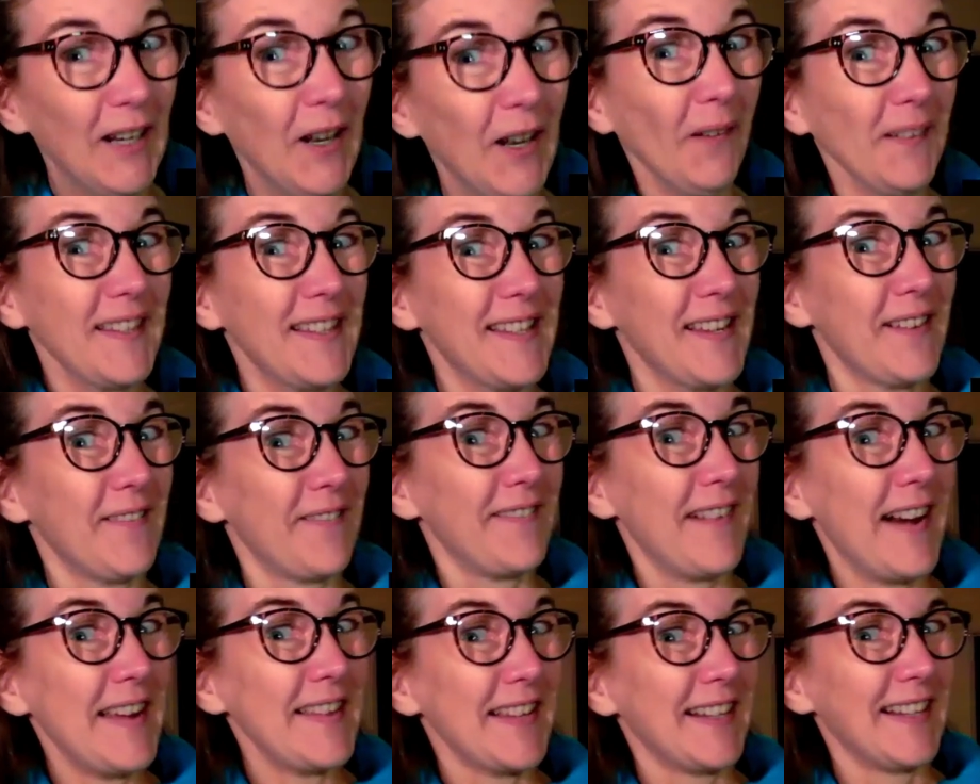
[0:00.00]
Lots
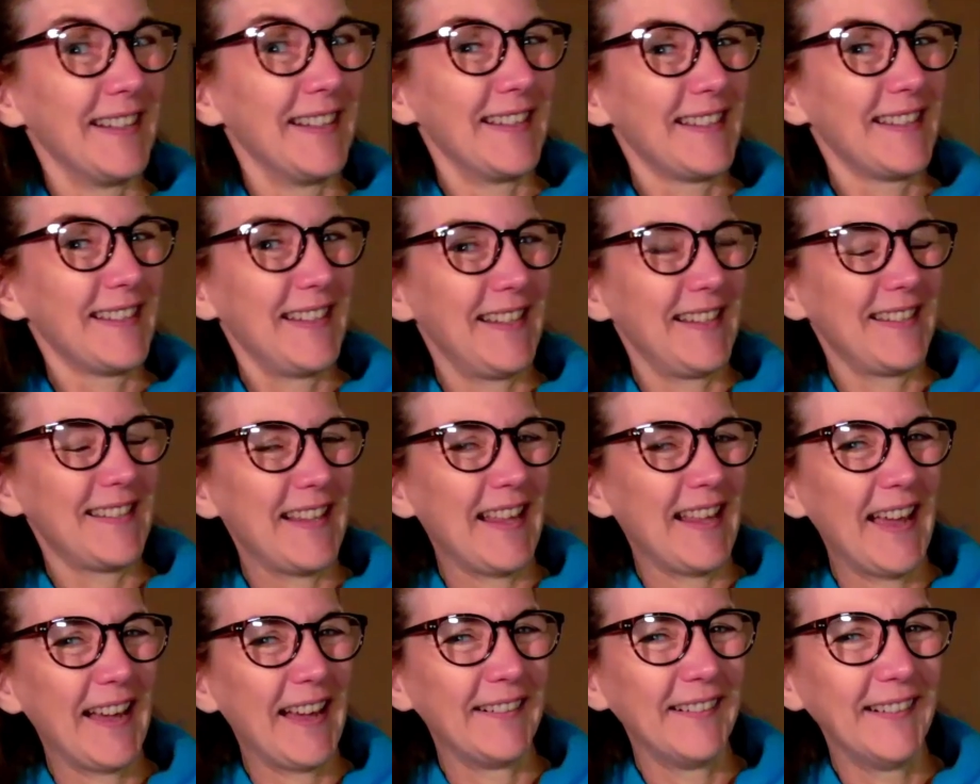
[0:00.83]
of resonances
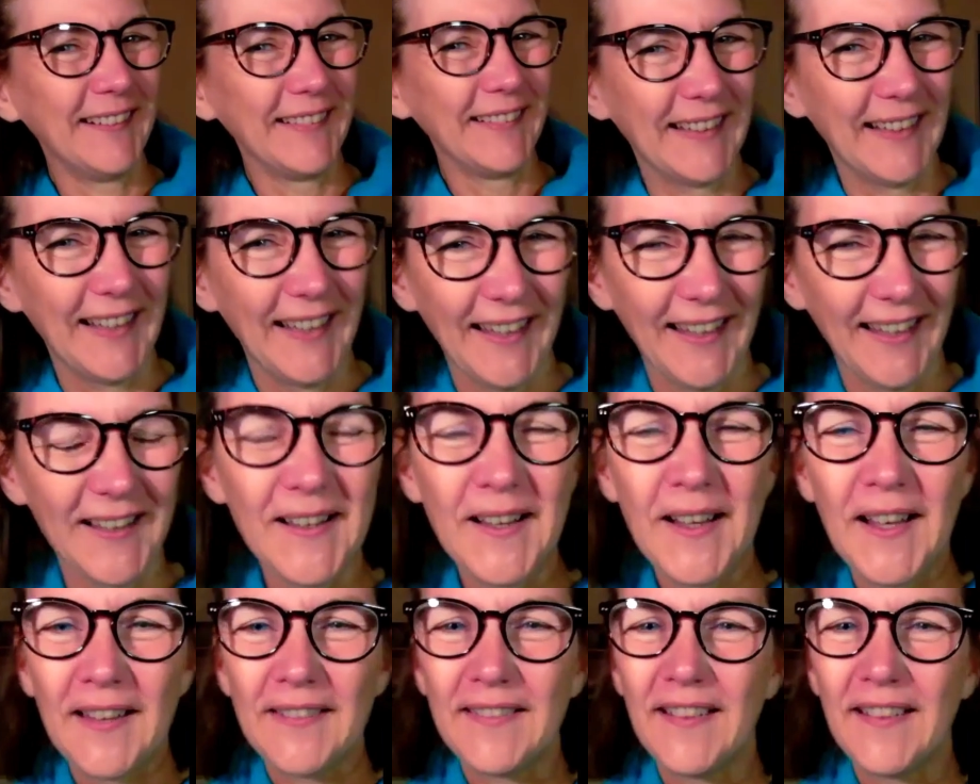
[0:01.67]
there, aren't there?